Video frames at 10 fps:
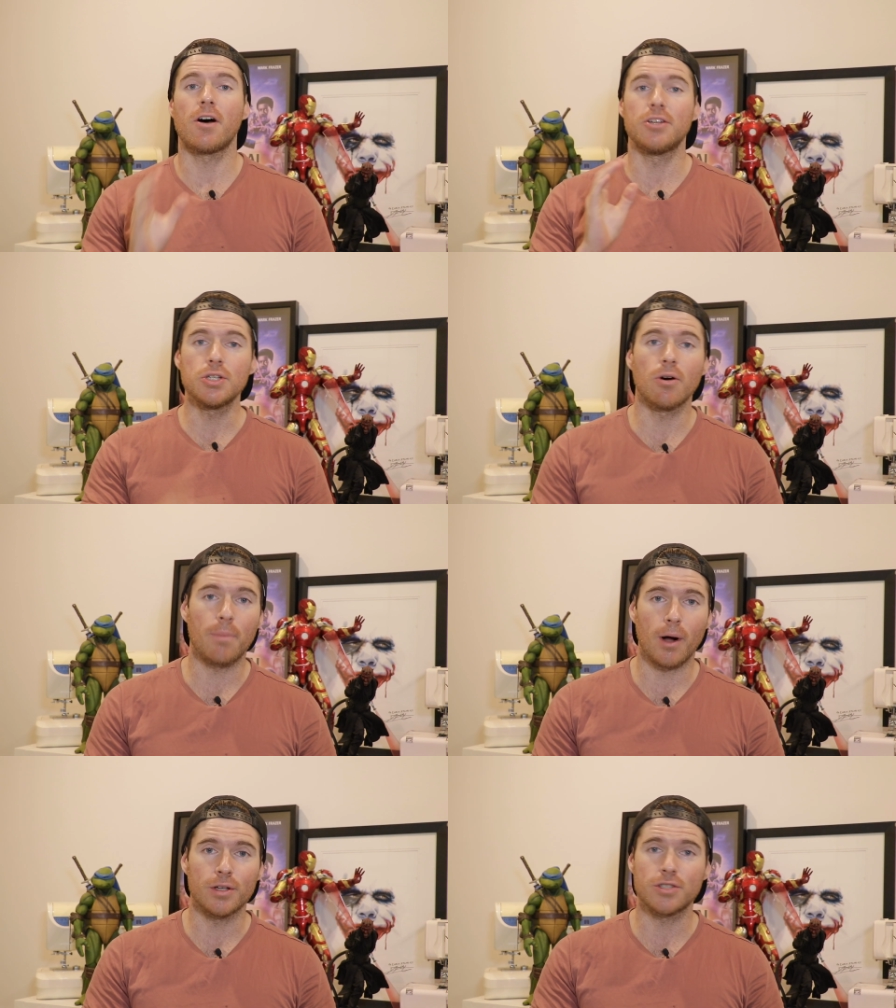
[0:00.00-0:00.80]
I do
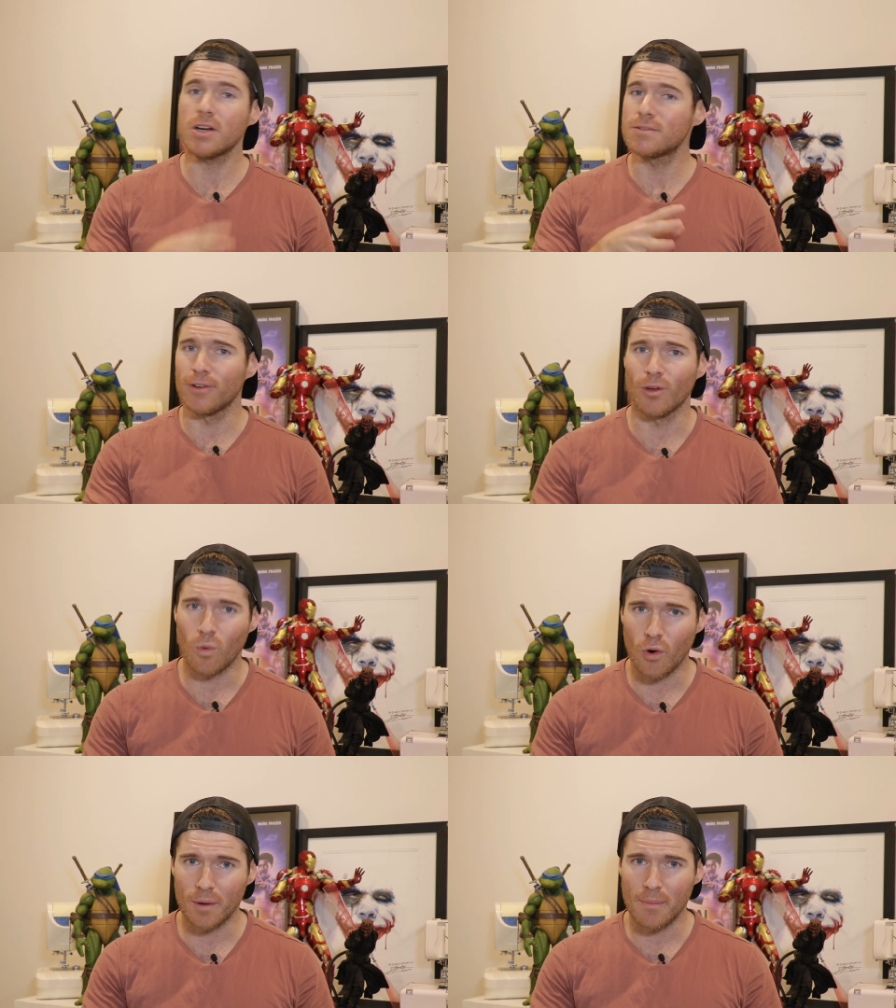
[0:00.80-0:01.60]
apologize for the
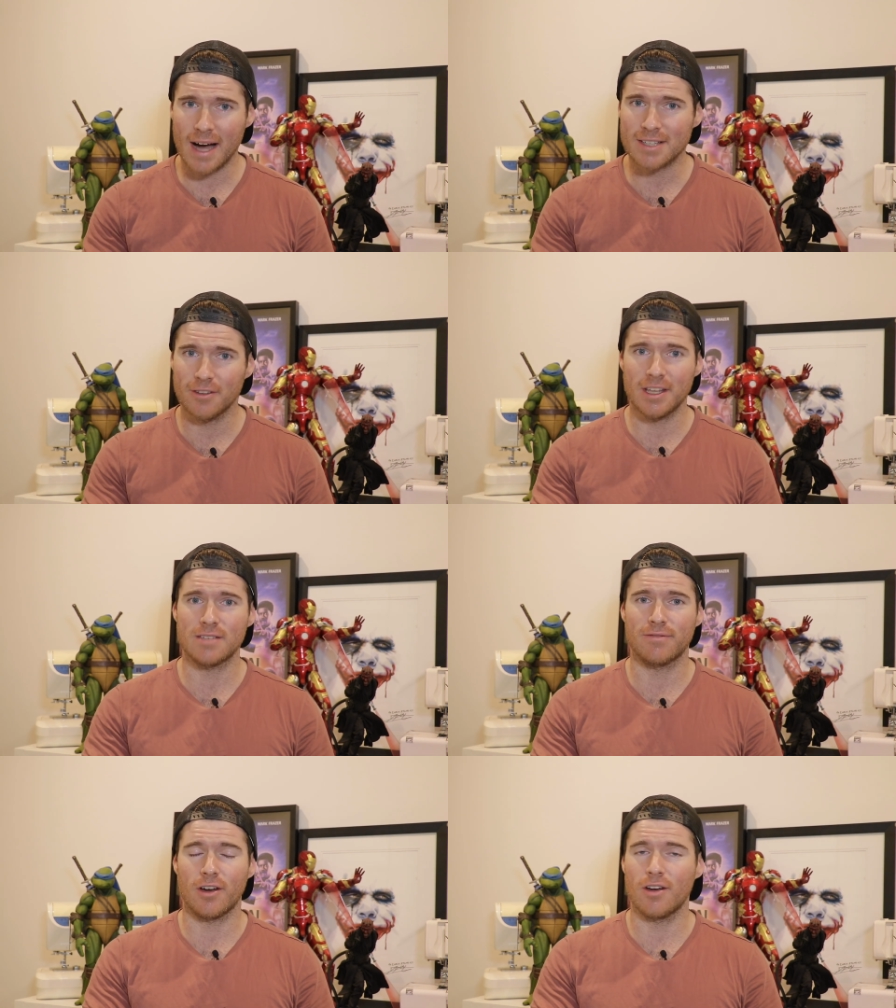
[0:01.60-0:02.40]
watermarks on
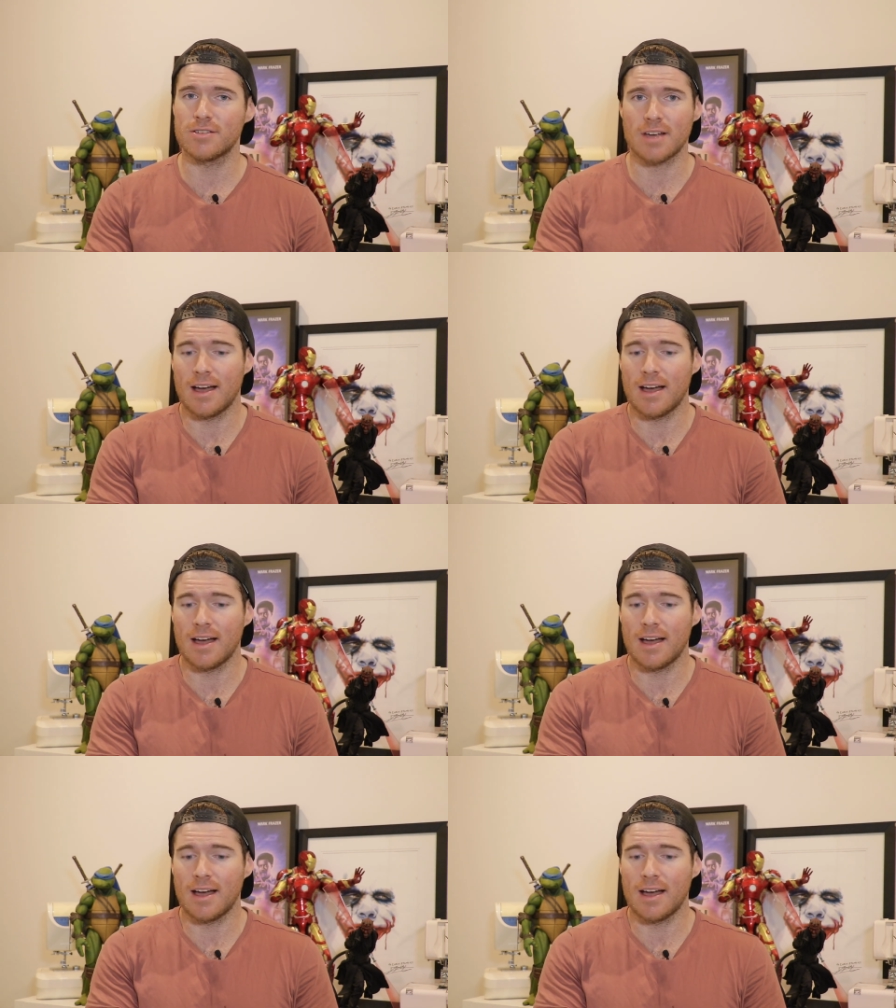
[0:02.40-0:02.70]
these photos.